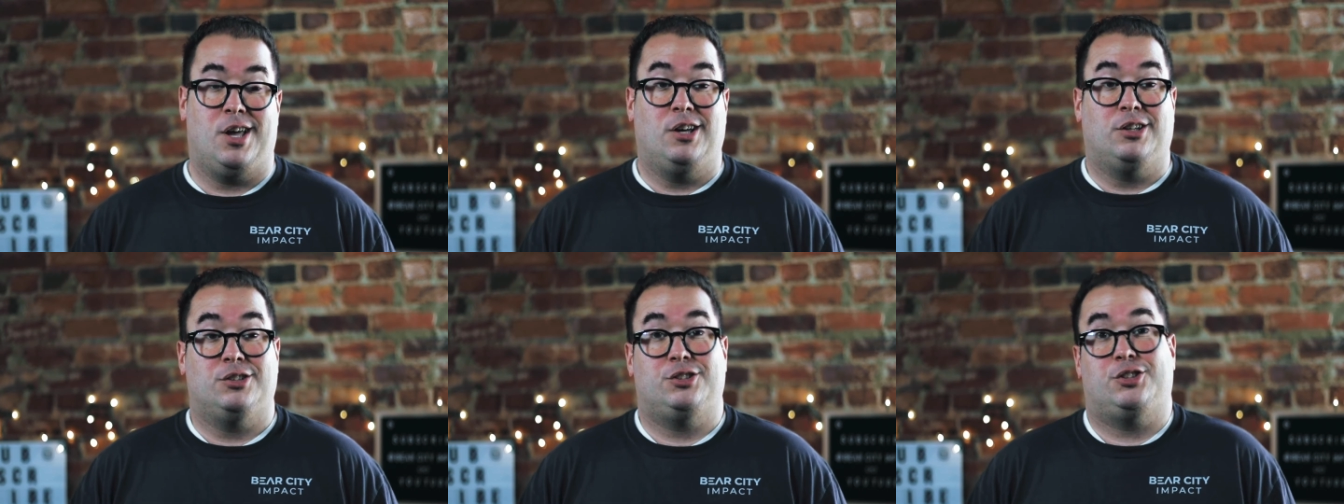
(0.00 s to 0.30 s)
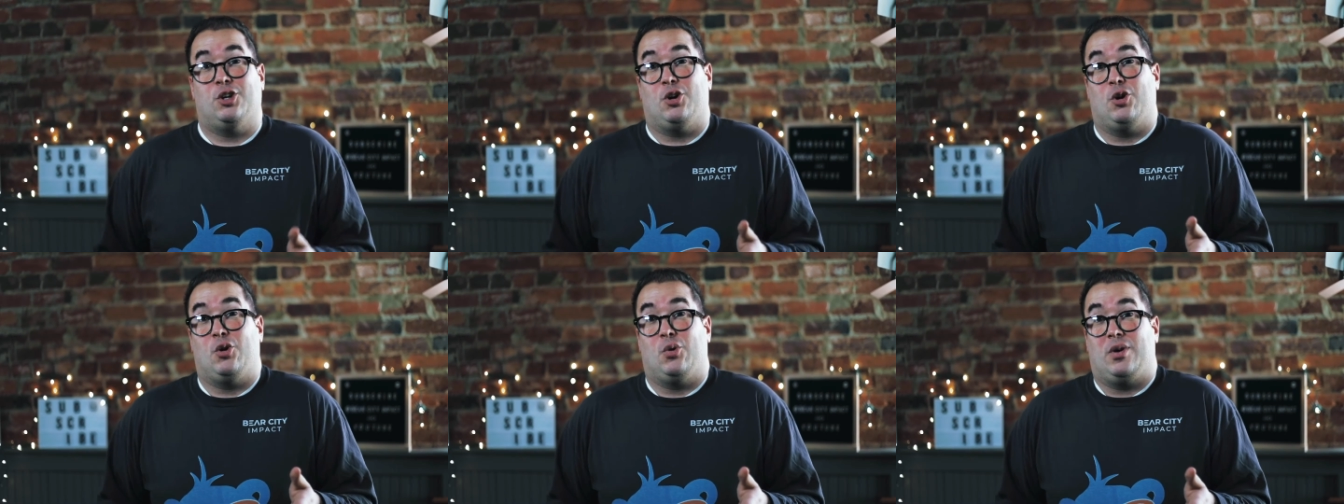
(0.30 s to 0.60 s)

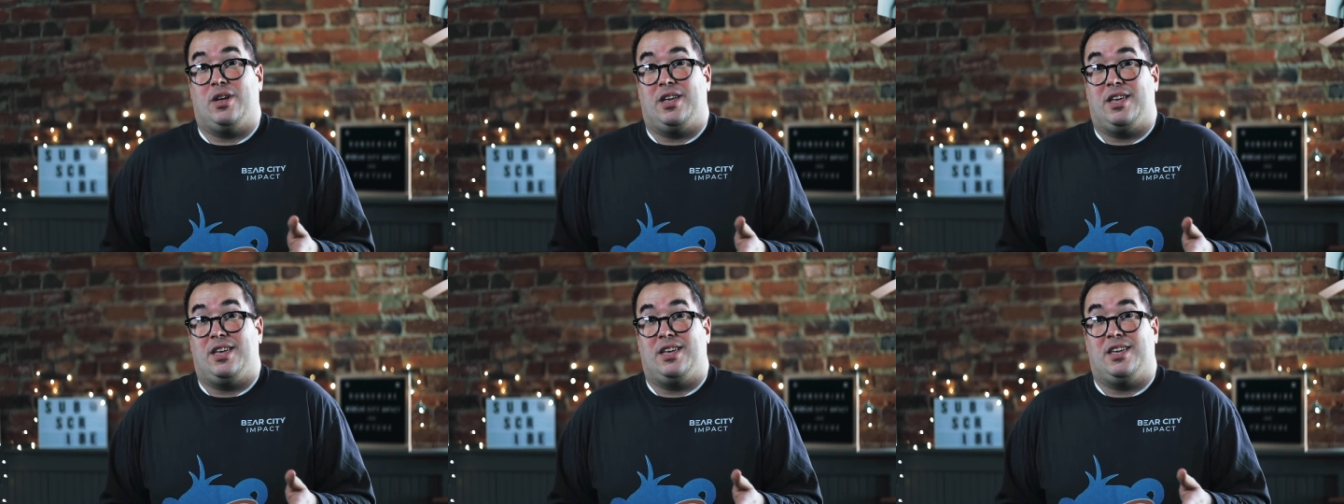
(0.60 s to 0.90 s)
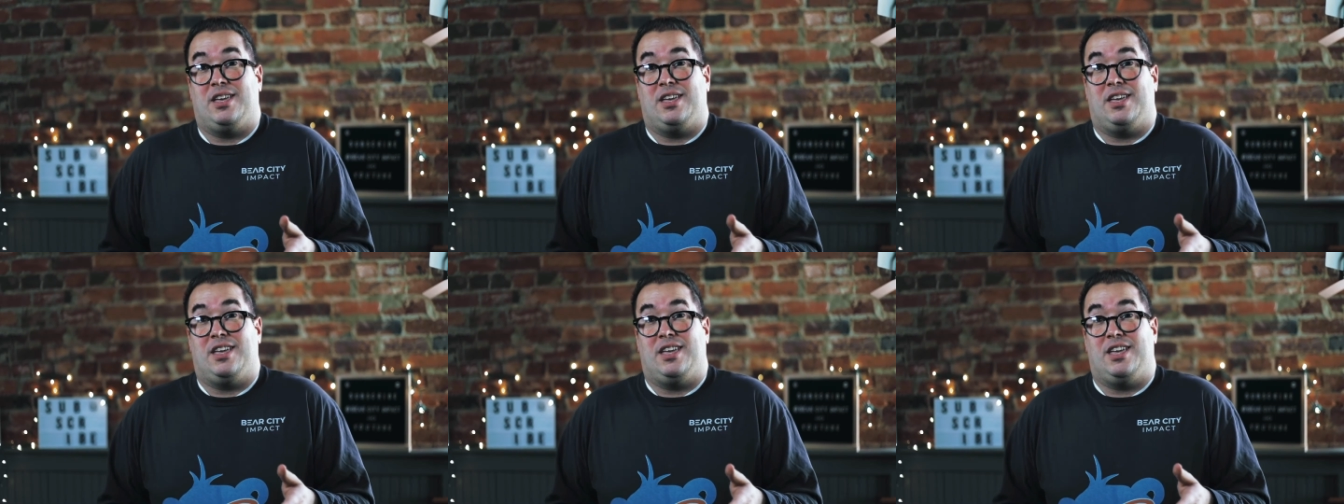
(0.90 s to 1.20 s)
So
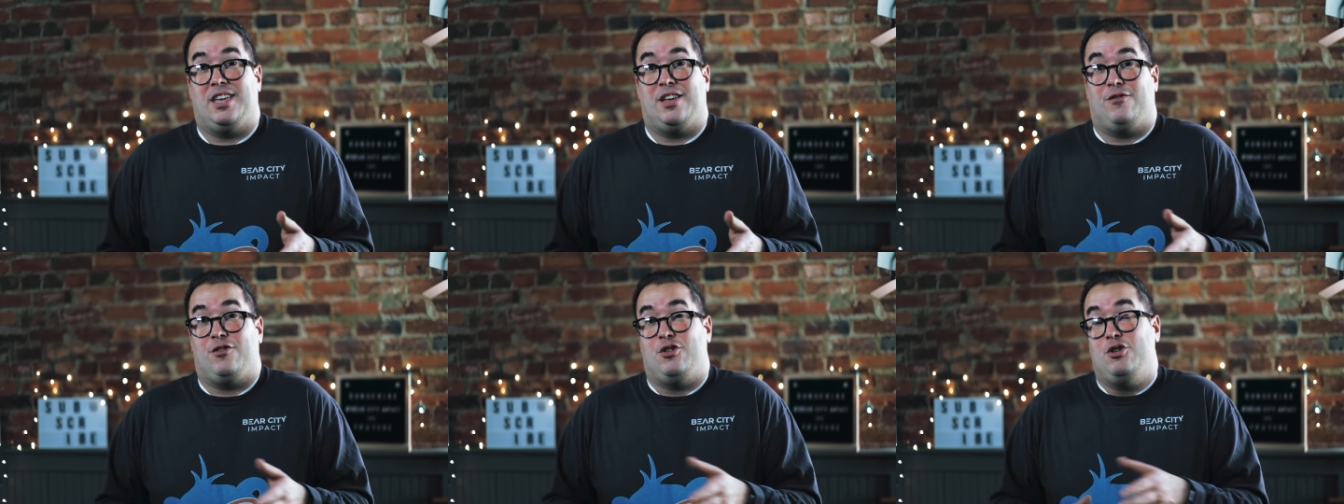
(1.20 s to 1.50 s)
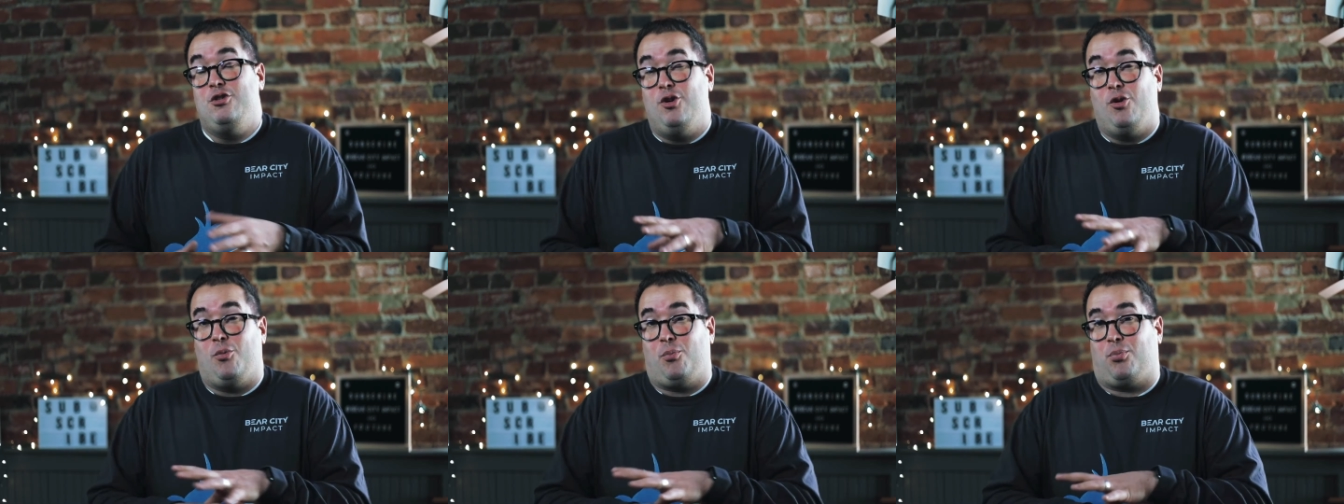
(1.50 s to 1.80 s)
if
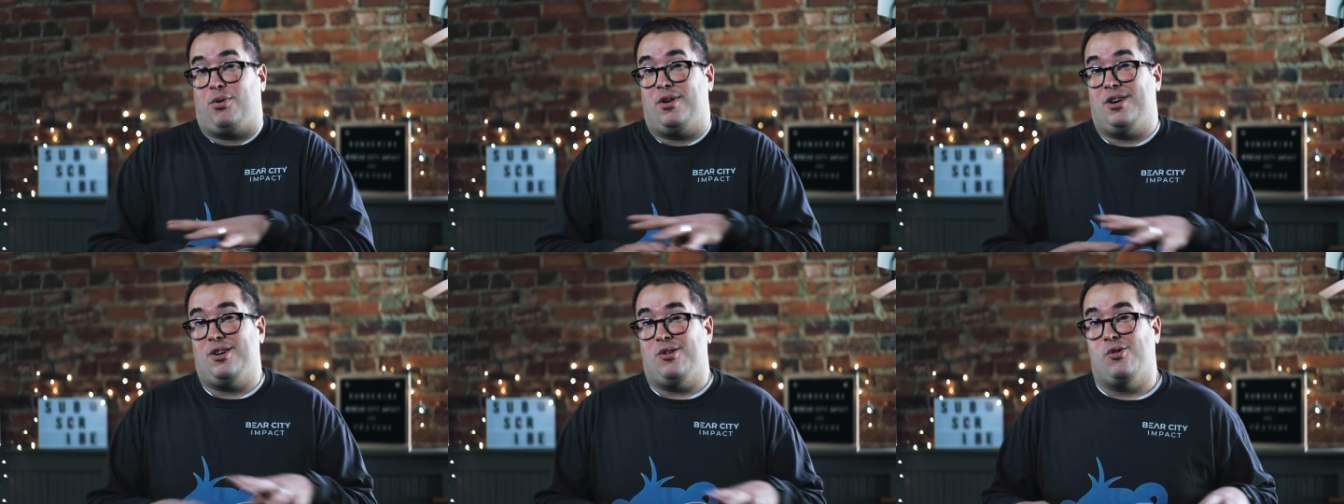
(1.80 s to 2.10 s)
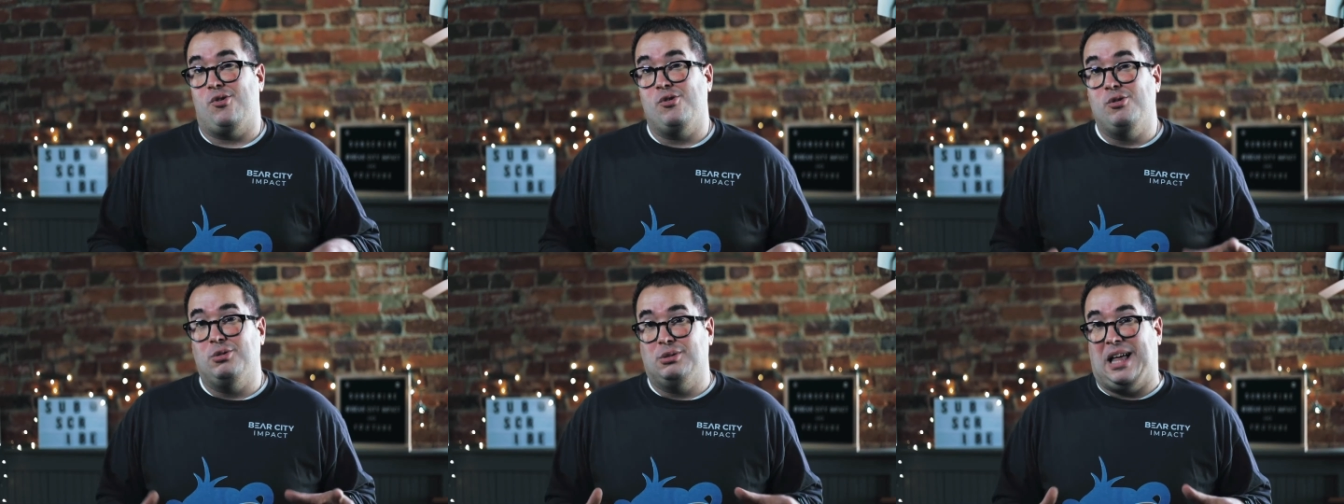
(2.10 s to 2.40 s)
you don't print a
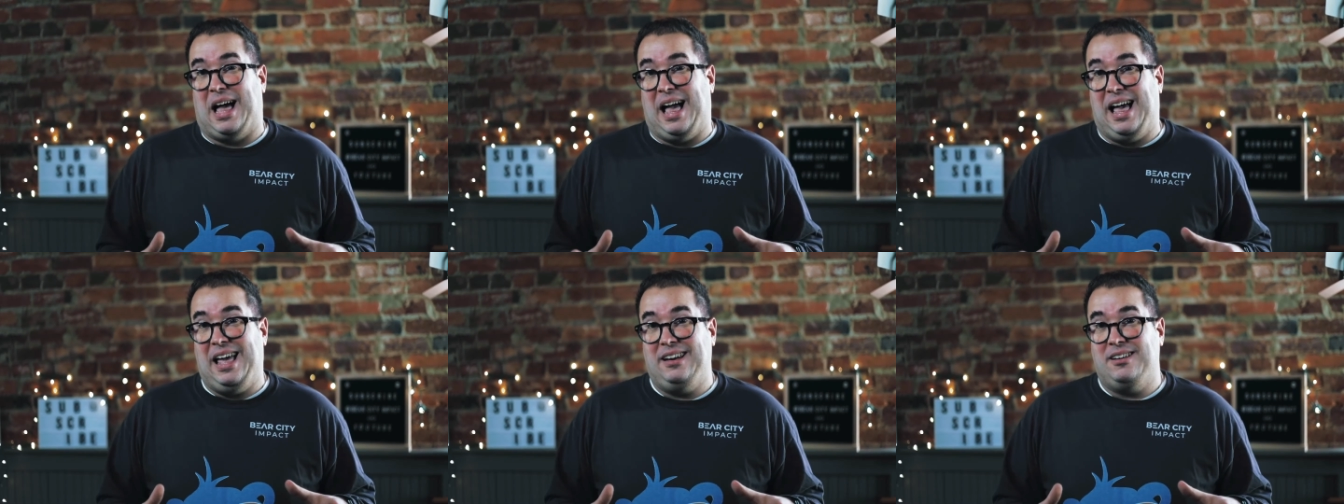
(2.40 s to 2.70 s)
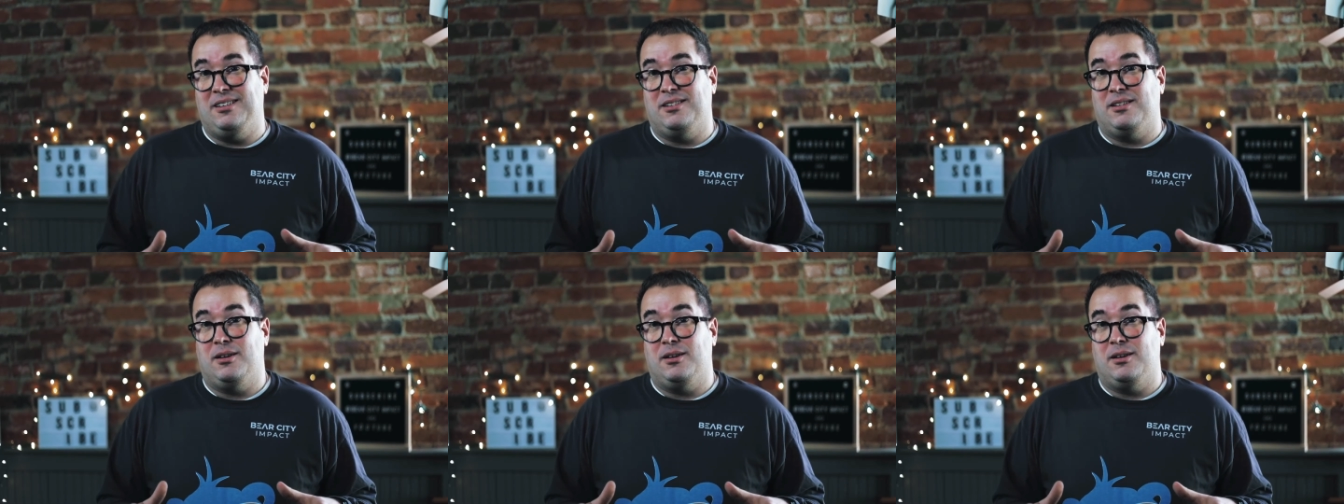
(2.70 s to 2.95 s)
whole lot,